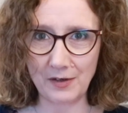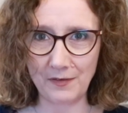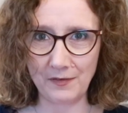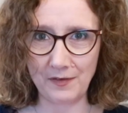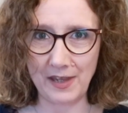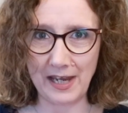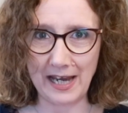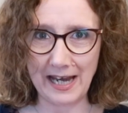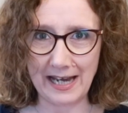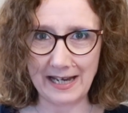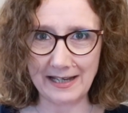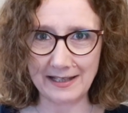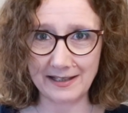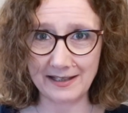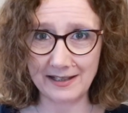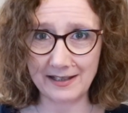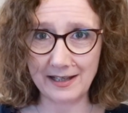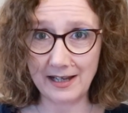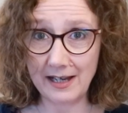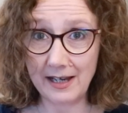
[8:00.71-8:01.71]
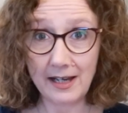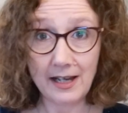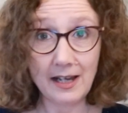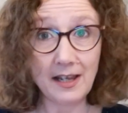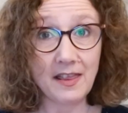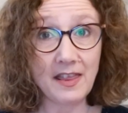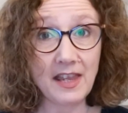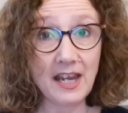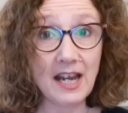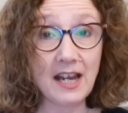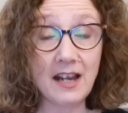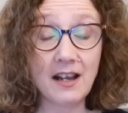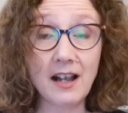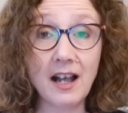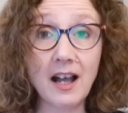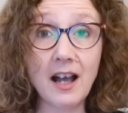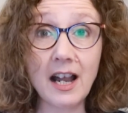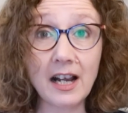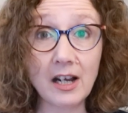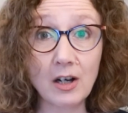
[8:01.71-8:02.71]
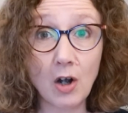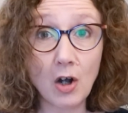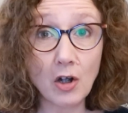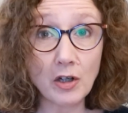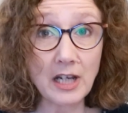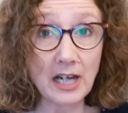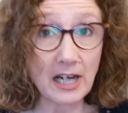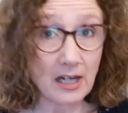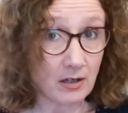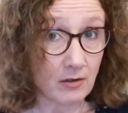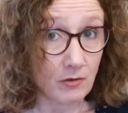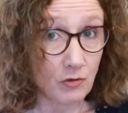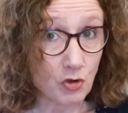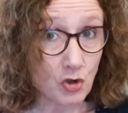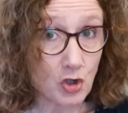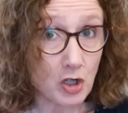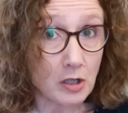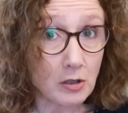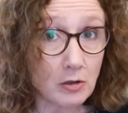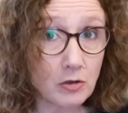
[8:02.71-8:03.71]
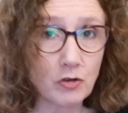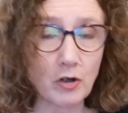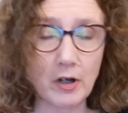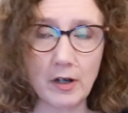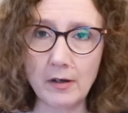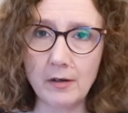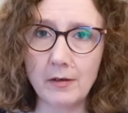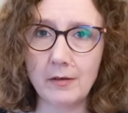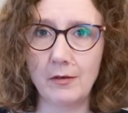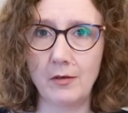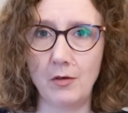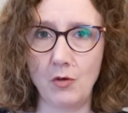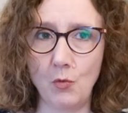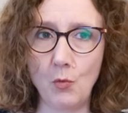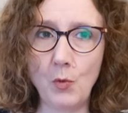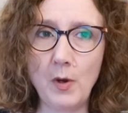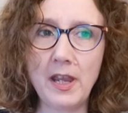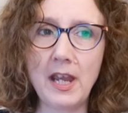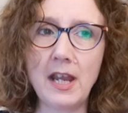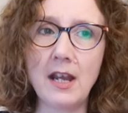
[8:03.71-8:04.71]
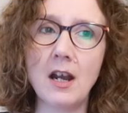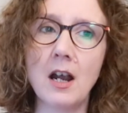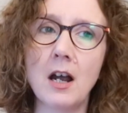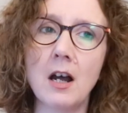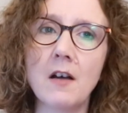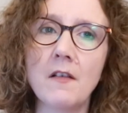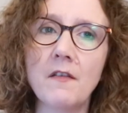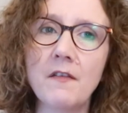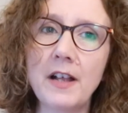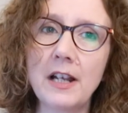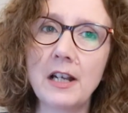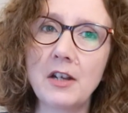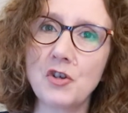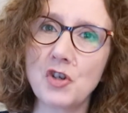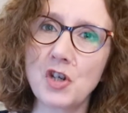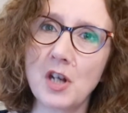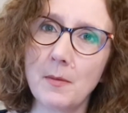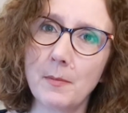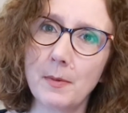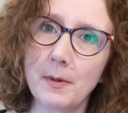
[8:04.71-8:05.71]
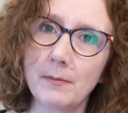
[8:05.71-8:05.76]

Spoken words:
of these, the iconic children within our fellowship?